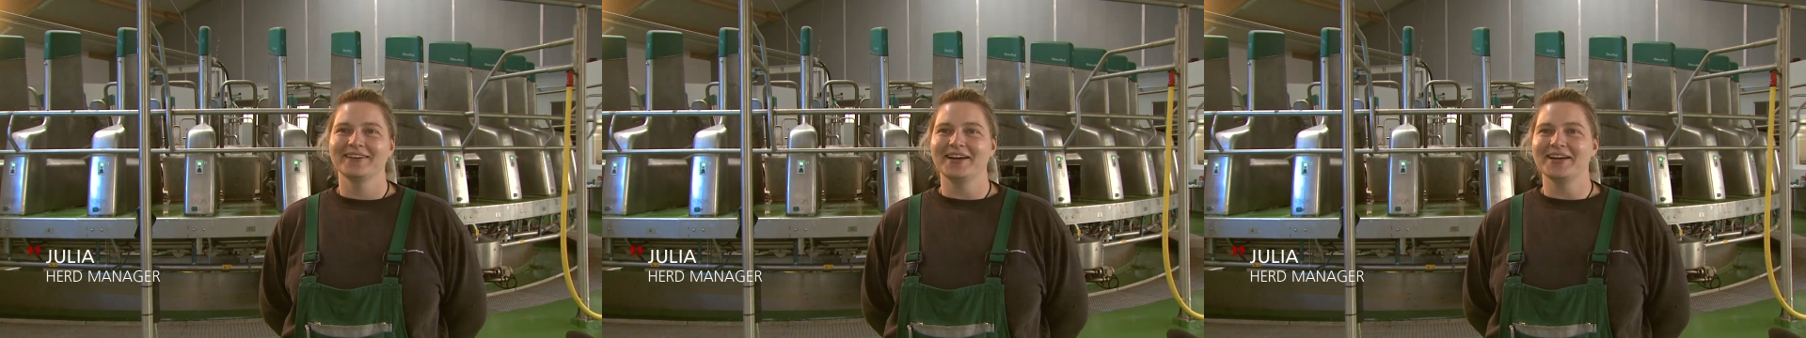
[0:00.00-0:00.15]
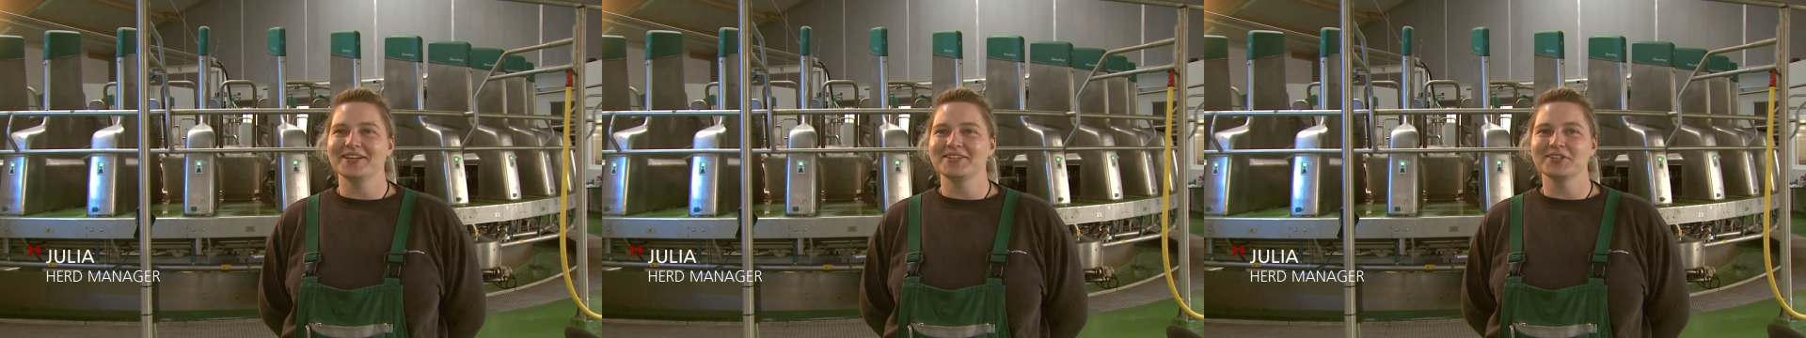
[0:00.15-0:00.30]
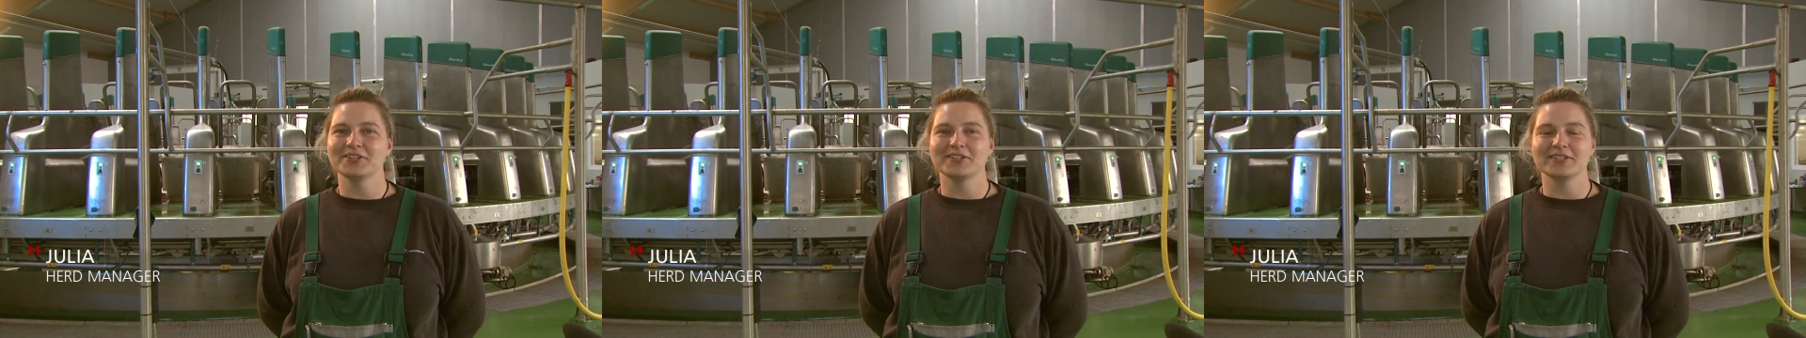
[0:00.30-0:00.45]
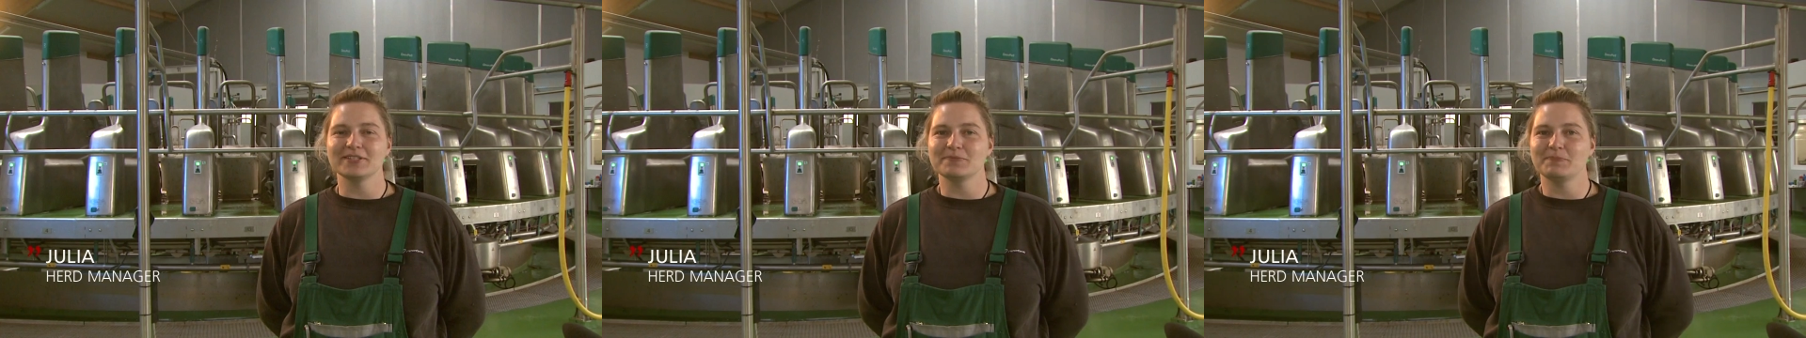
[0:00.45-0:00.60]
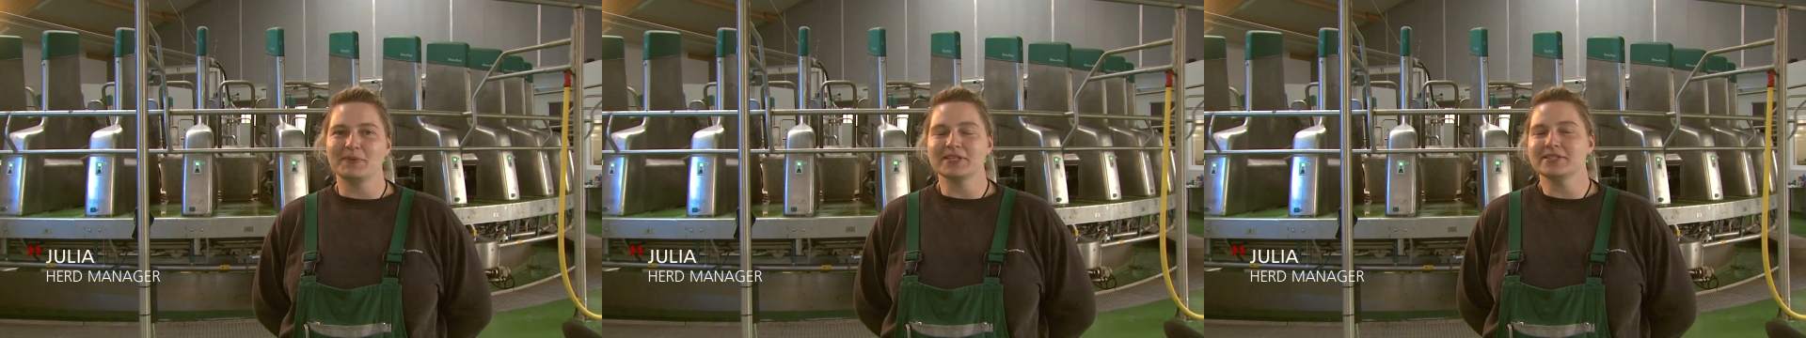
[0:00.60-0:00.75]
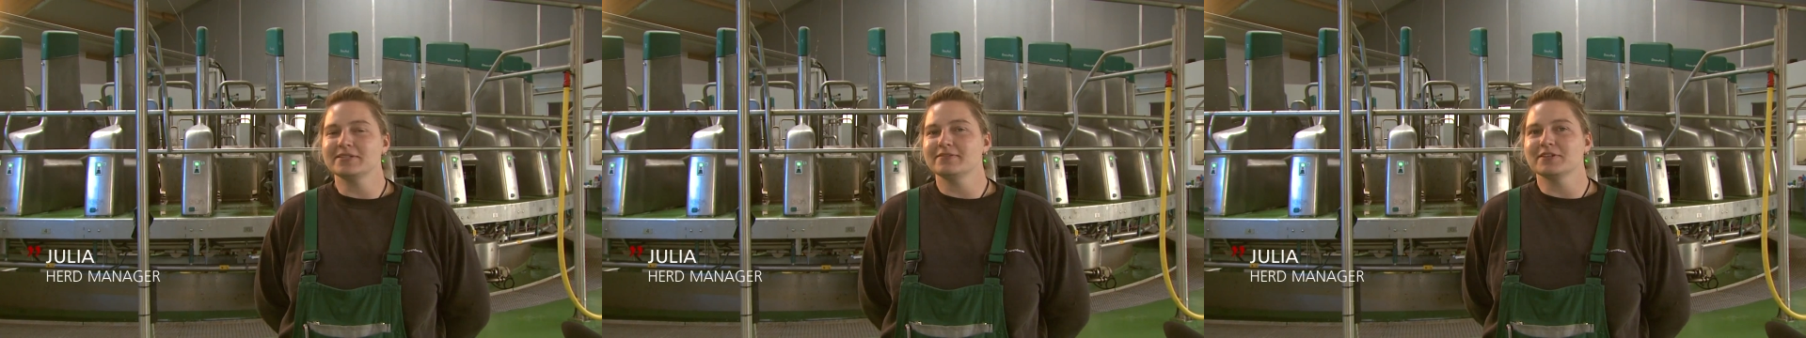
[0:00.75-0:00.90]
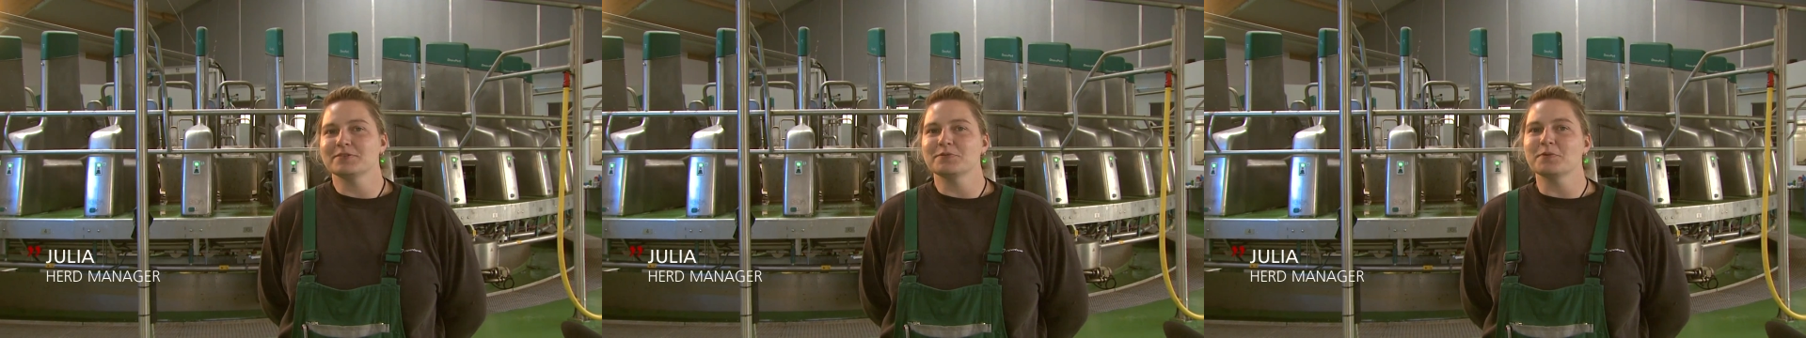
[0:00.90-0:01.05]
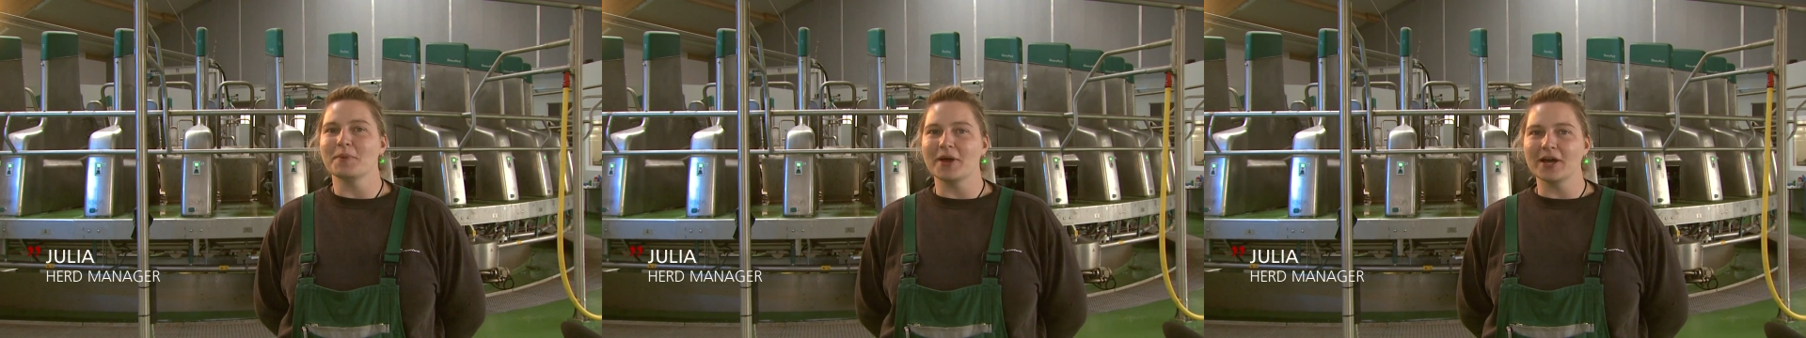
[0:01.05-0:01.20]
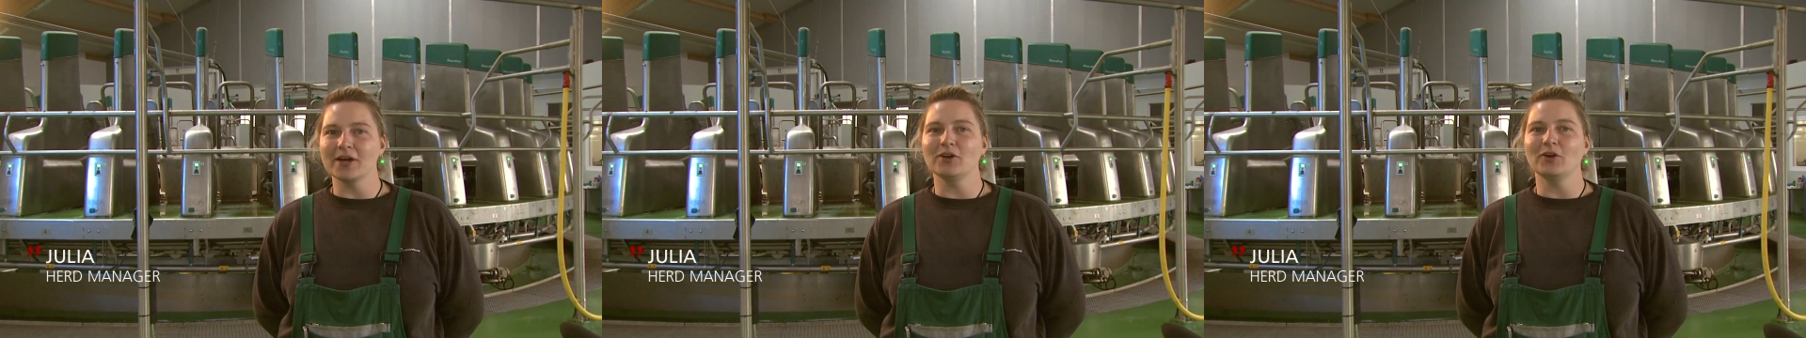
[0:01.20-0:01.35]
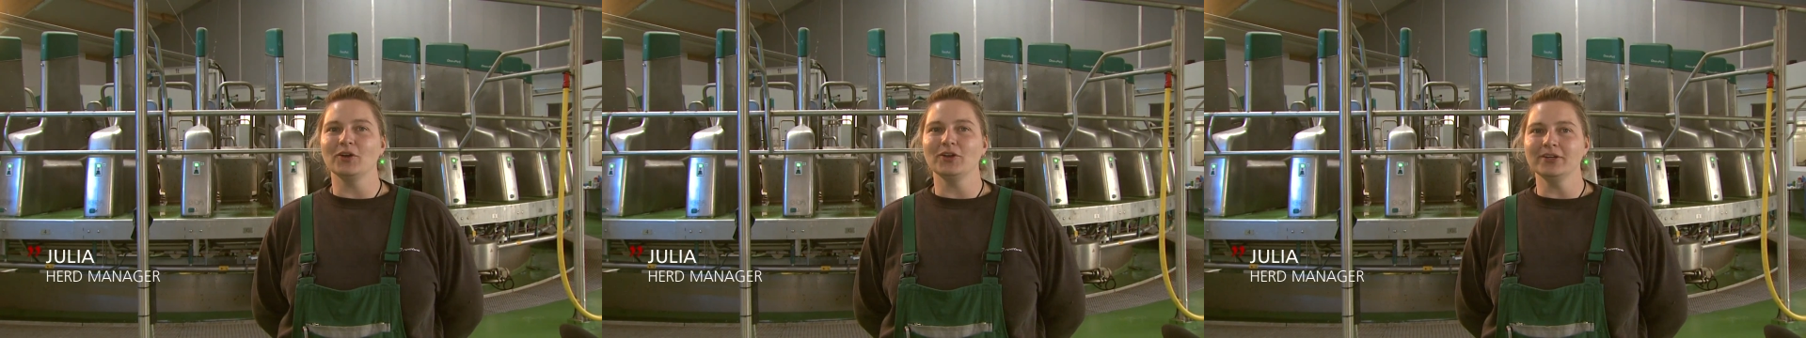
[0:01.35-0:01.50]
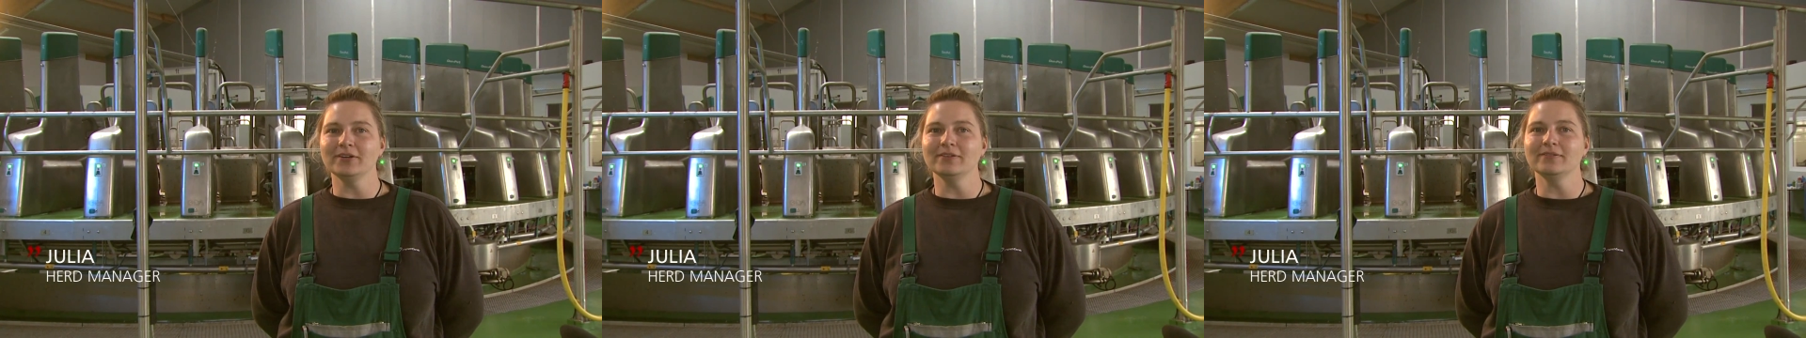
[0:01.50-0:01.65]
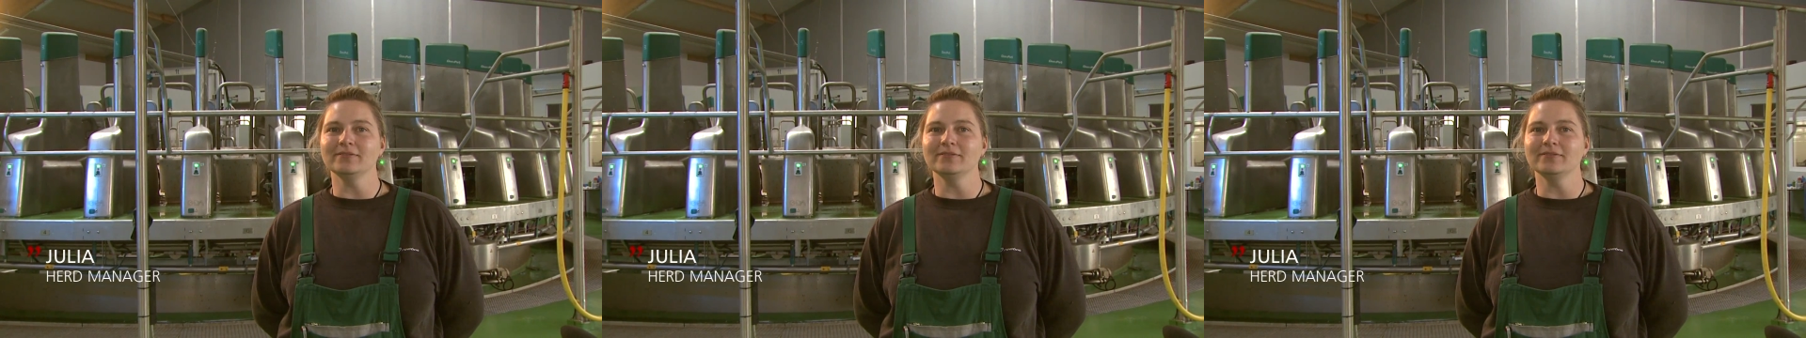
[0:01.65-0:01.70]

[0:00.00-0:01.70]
been more than worth it, the